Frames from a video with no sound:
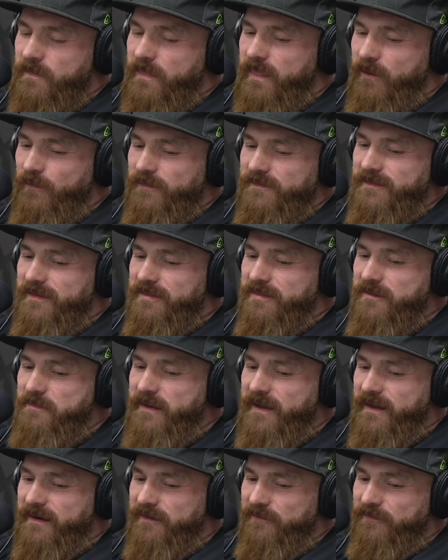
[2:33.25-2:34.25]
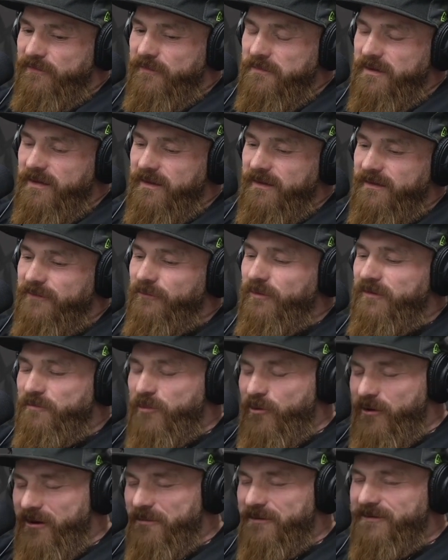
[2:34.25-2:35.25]
it was nothing better for me, and we
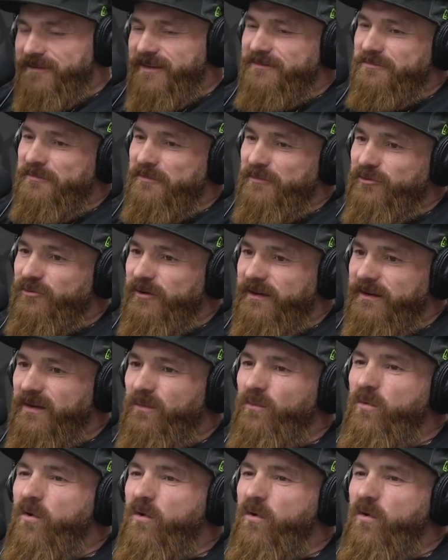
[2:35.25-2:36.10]
spoke about this when we were training,